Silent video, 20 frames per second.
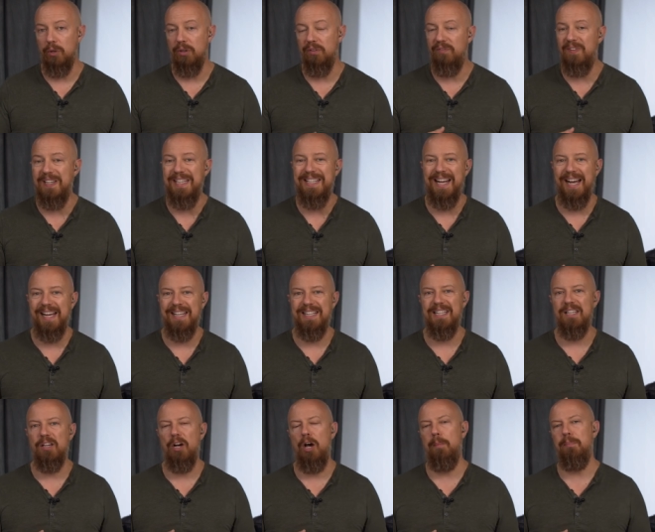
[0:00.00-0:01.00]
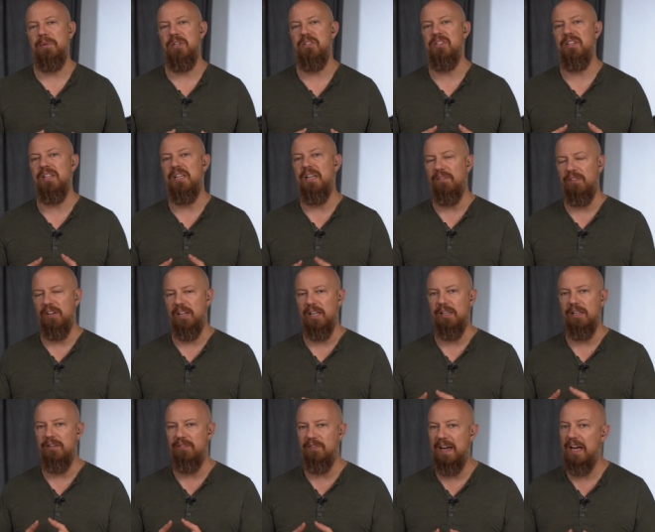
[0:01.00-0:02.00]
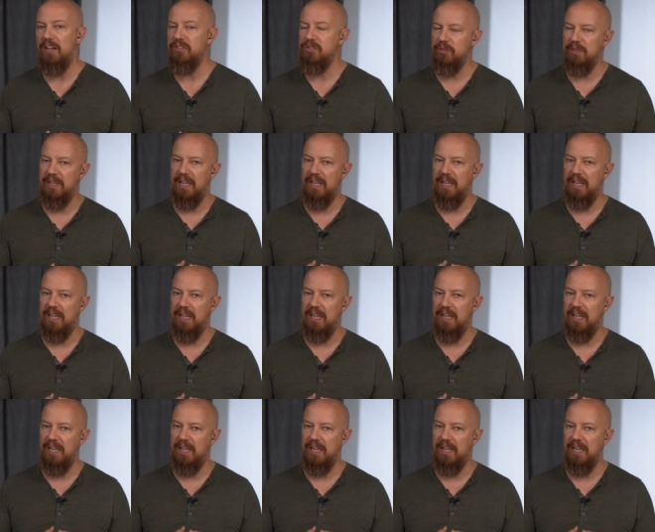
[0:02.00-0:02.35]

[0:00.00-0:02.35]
The V90 copies significantly faster,